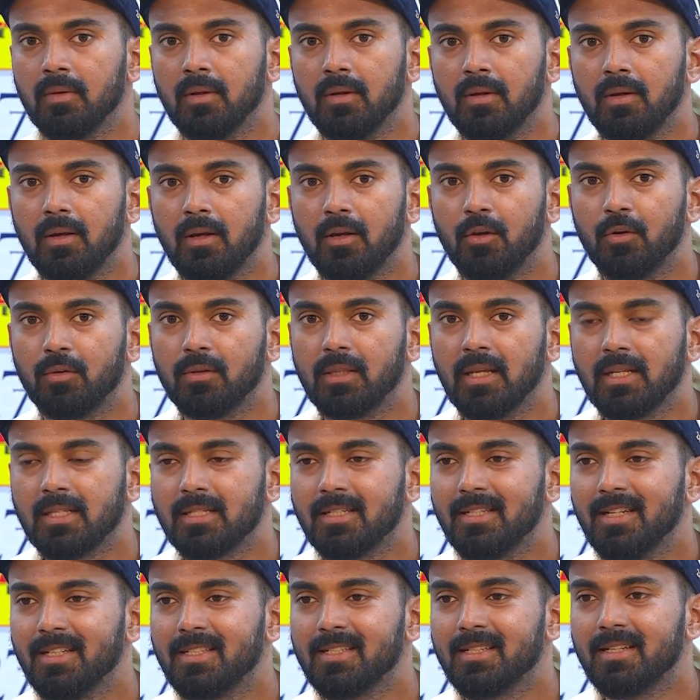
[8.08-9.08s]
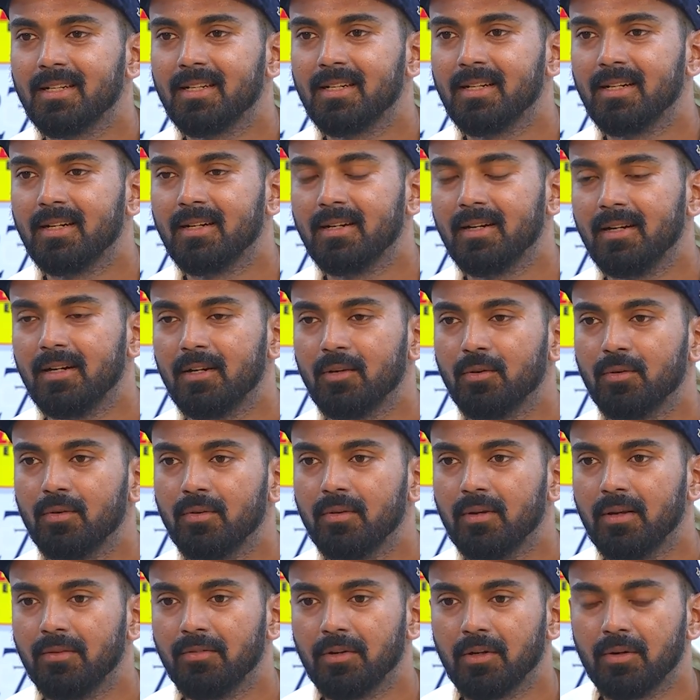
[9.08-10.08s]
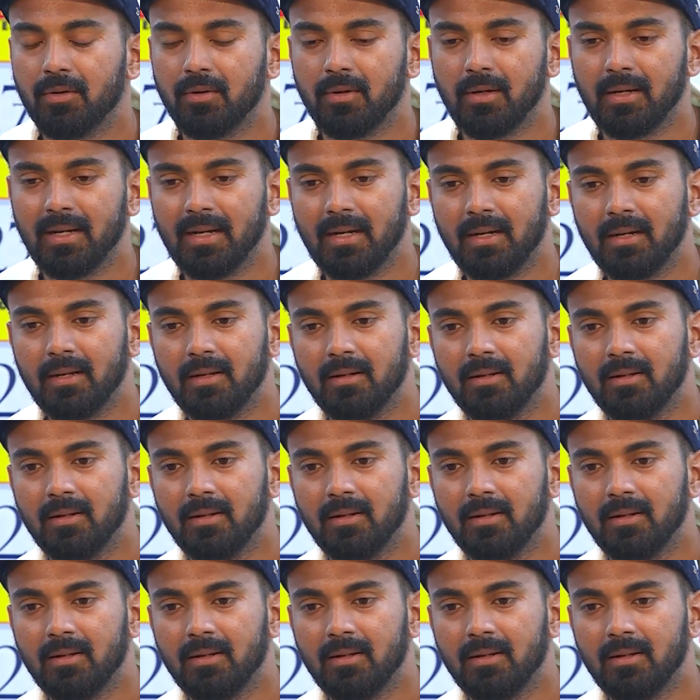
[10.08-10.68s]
Yeah, look, that's test cricket, right? You're never going to get